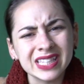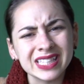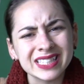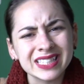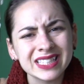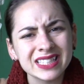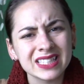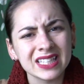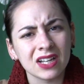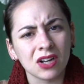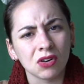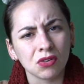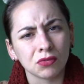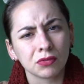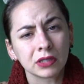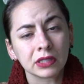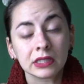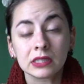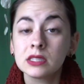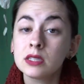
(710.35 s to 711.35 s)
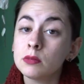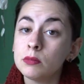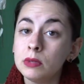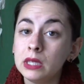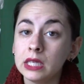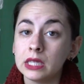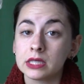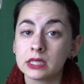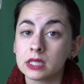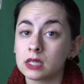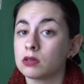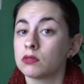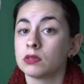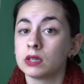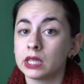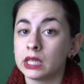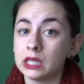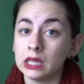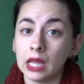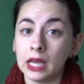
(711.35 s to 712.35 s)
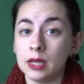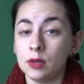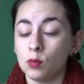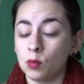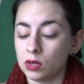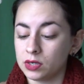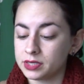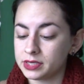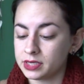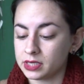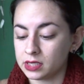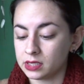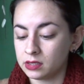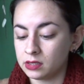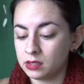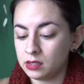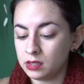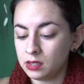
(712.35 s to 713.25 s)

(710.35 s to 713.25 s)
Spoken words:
this is like to me it's like a really light worsted,